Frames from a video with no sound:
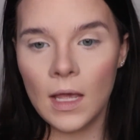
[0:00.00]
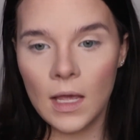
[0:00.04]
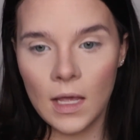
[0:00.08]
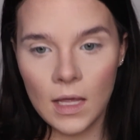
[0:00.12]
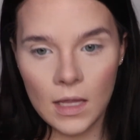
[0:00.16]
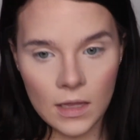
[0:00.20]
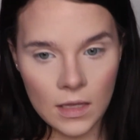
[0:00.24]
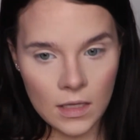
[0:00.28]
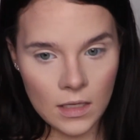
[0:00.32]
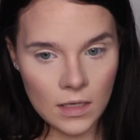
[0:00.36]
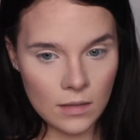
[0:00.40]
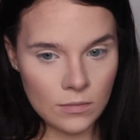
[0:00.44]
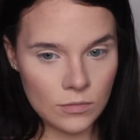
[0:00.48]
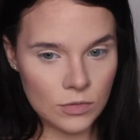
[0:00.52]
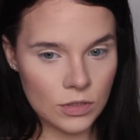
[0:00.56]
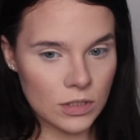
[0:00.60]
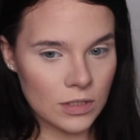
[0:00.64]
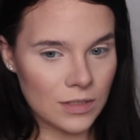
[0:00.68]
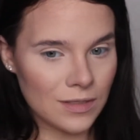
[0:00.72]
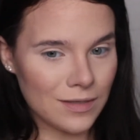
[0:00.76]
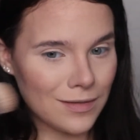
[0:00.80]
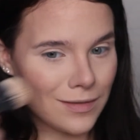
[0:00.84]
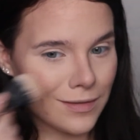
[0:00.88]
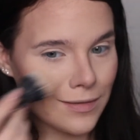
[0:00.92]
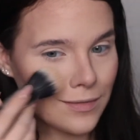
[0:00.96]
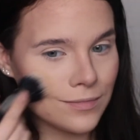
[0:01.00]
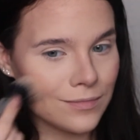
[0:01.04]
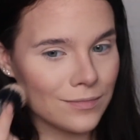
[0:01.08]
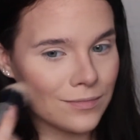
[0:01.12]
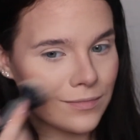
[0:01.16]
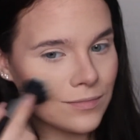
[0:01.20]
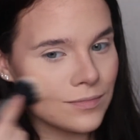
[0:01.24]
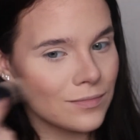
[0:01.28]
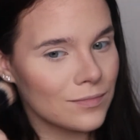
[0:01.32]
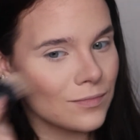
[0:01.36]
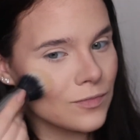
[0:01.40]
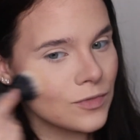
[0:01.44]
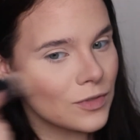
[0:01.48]
And then I'm just gonna
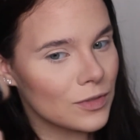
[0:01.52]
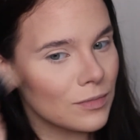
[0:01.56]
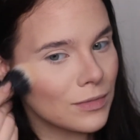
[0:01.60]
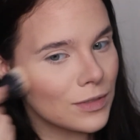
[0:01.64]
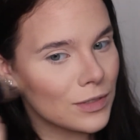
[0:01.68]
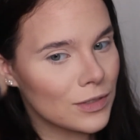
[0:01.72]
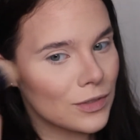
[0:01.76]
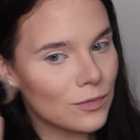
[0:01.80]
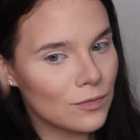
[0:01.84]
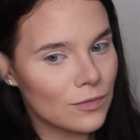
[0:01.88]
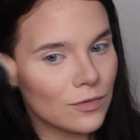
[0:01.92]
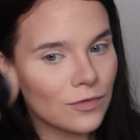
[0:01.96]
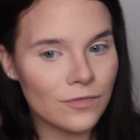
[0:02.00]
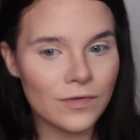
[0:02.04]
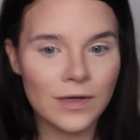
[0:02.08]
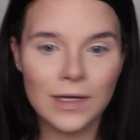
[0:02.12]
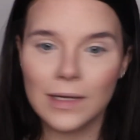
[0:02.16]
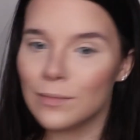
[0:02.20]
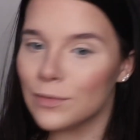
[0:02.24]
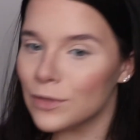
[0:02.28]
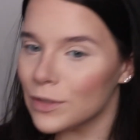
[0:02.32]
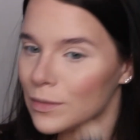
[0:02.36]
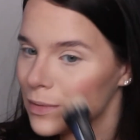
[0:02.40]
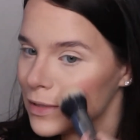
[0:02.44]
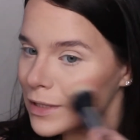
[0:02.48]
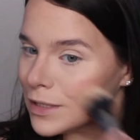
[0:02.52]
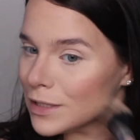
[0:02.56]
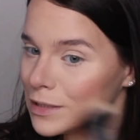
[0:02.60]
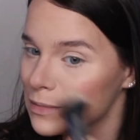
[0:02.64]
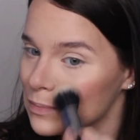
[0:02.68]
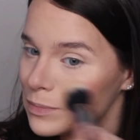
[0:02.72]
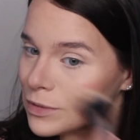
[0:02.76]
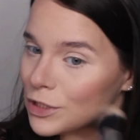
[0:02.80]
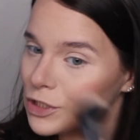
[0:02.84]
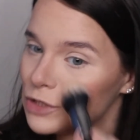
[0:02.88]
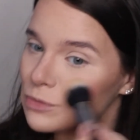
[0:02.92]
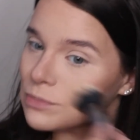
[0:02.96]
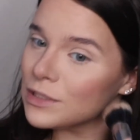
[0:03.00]
my duo fiber because
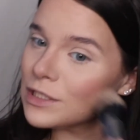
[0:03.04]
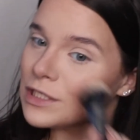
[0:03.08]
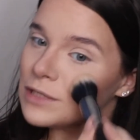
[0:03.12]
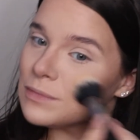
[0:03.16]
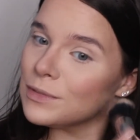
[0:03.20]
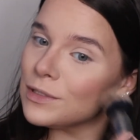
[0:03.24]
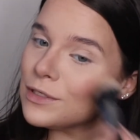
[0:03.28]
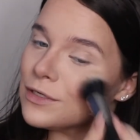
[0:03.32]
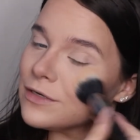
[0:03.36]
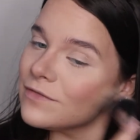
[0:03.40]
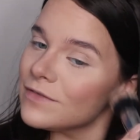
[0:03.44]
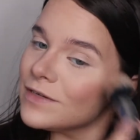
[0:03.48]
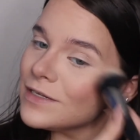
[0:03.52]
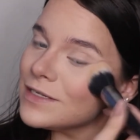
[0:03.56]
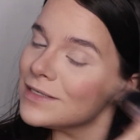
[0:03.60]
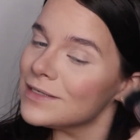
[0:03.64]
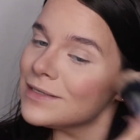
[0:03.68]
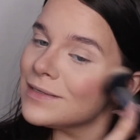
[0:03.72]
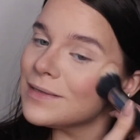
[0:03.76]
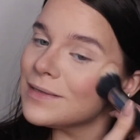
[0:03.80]
blush makes me nervous.